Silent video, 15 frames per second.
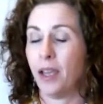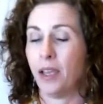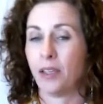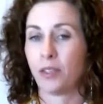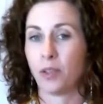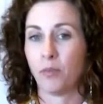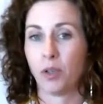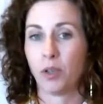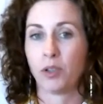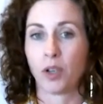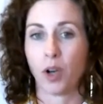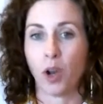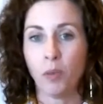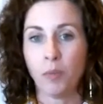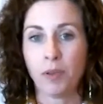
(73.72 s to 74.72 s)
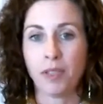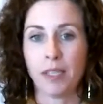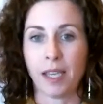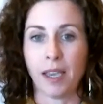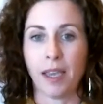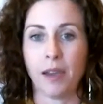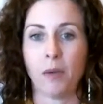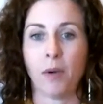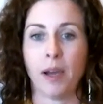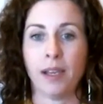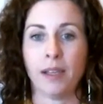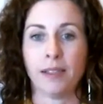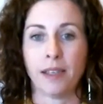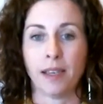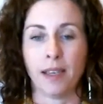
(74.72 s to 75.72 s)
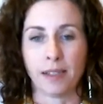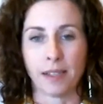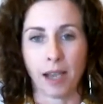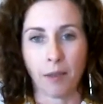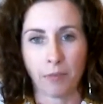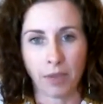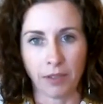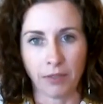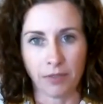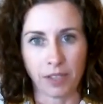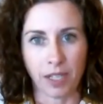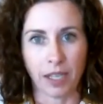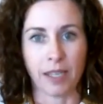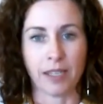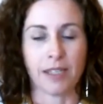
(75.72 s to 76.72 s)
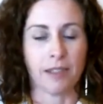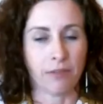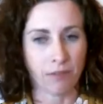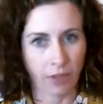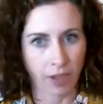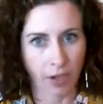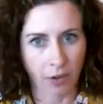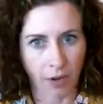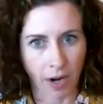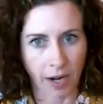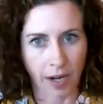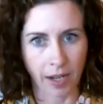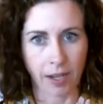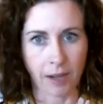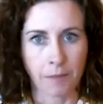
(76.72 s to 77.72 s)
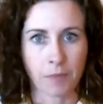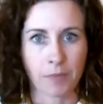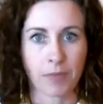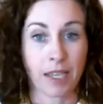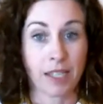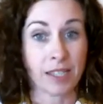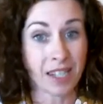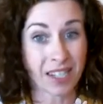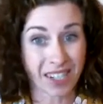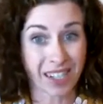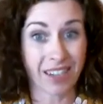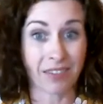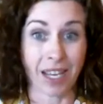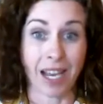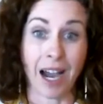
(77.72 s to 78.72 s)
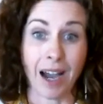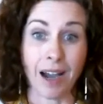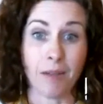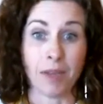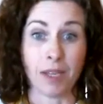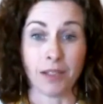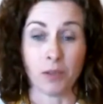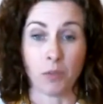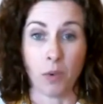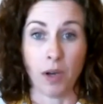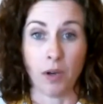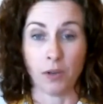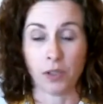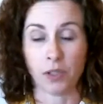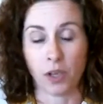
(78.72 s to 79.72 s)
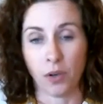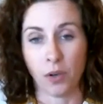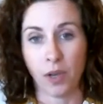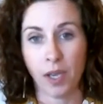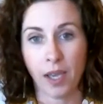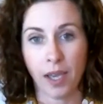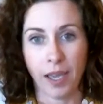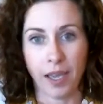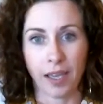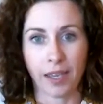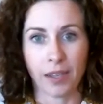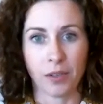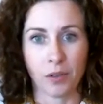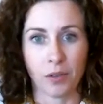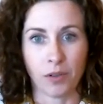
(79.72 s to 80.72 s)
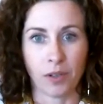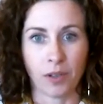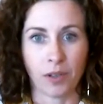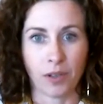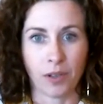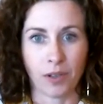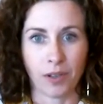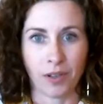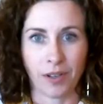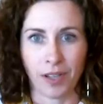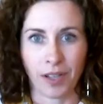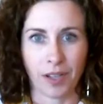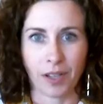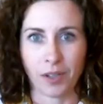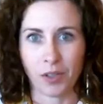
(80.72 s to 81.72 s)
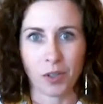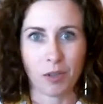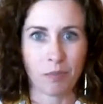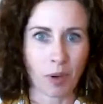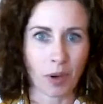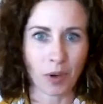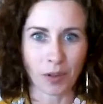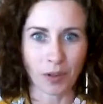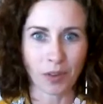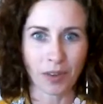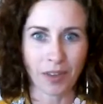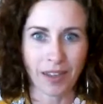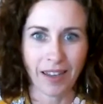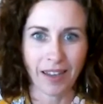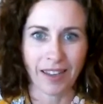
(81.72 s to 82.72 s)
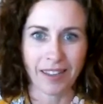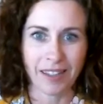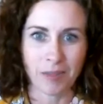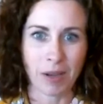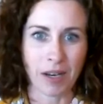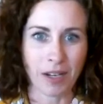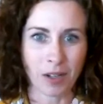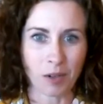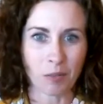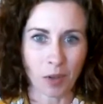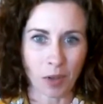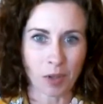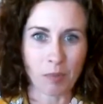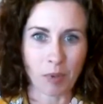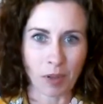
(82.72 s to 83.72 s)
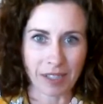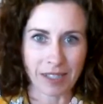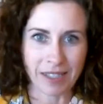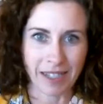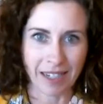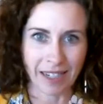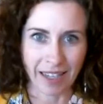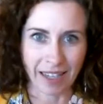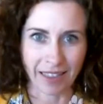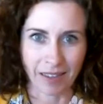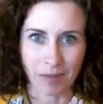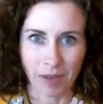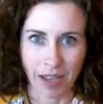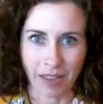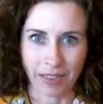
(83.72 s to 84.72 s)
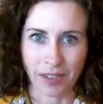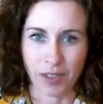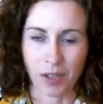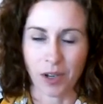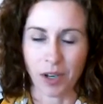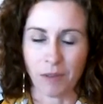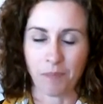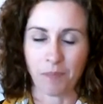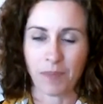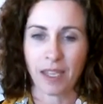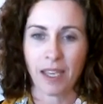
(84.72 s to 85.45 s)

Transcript: So because it opens the airways, it's uplifting, it's invigorating, it's actually even calming as well. So it can do both depending on what your body's needing at the time.